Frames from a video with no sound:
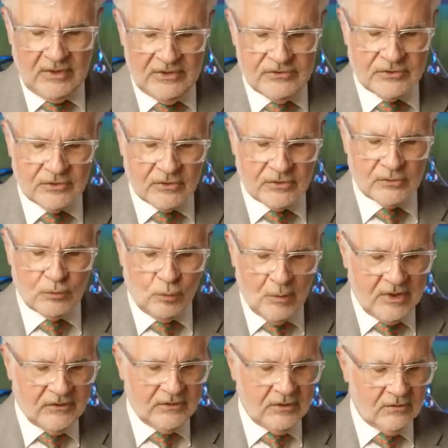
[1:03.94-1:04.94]
research
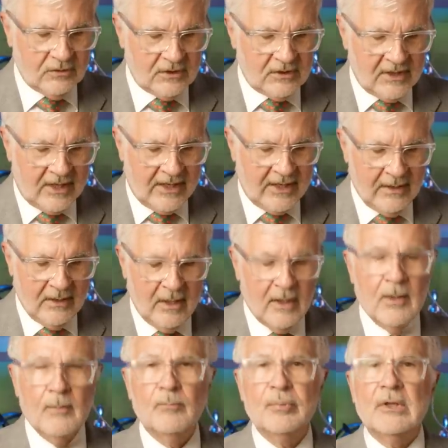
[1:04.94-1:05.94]
with you today.
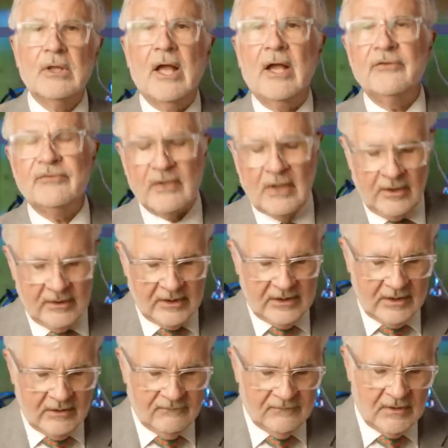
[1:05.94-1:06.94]
Plus, I'll
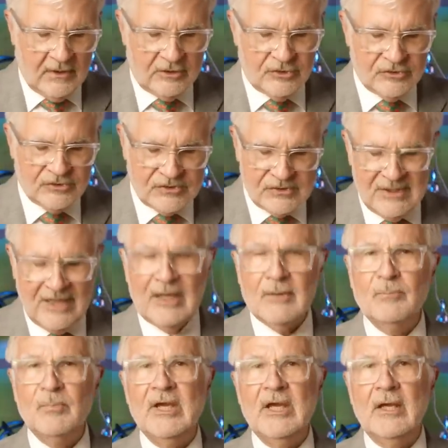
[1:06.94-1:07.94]
give you a
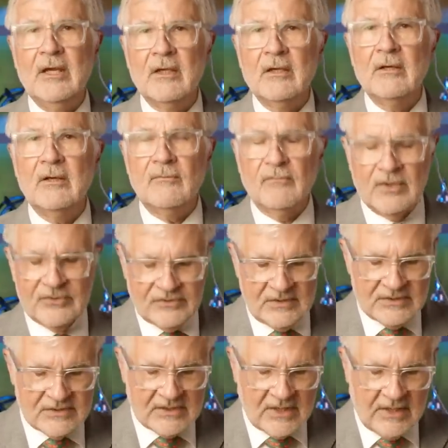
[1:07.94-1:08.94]
sneak peek of what's
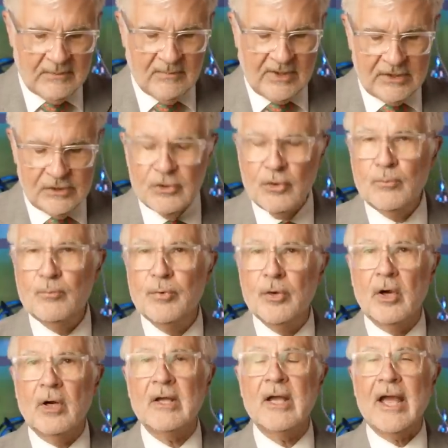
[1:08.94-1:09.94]
inside my new
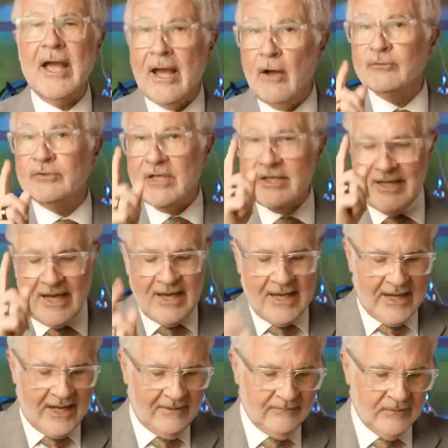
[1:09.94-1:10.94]
book out
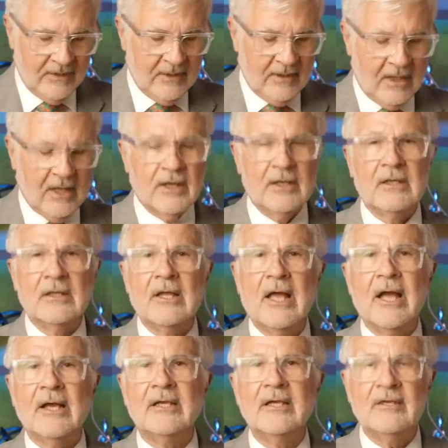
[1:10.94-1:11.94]
today,
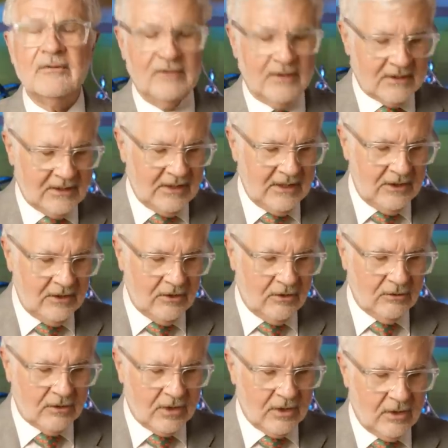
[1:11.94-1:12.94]
Unlocking the
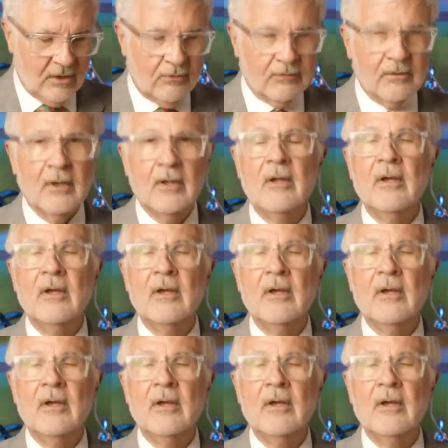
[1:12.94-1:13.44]
Keto Code.